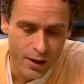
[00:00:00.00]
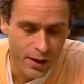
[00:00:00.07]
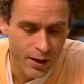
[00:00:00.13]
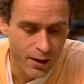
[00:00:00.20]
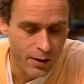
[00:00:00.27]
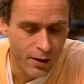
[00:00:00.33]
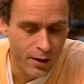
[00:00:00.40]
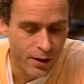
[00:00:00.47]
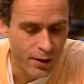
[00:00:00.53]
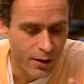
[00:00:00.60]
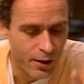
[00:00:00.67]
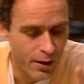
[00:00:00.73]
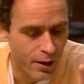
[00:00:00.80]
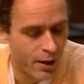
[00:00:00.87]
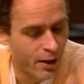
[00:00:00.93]

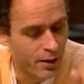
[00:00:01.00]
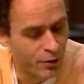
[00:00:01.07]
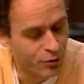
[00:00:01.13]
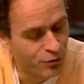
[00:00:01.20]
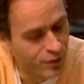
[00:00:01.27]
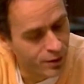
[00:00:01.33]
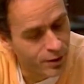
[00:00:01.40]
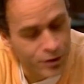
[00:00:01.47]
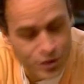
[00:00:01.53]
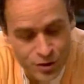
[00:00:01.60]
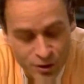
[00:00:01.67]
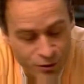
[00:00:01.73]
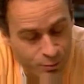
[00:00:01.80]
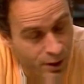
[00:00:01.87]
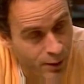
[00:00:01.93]
and as
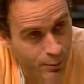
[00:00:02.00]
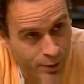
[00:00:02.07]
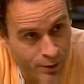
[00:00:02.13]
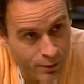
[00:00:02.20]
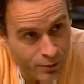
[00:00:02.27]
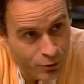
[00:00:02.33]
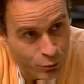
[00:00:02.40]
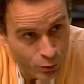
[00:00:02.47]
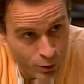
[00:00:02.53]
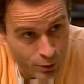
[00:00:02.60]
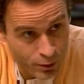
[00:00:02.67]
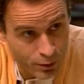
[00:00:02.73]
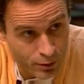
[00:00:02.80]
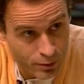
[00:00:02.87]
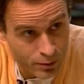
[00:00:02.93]
diligent as my parents
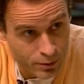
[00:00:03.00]
were,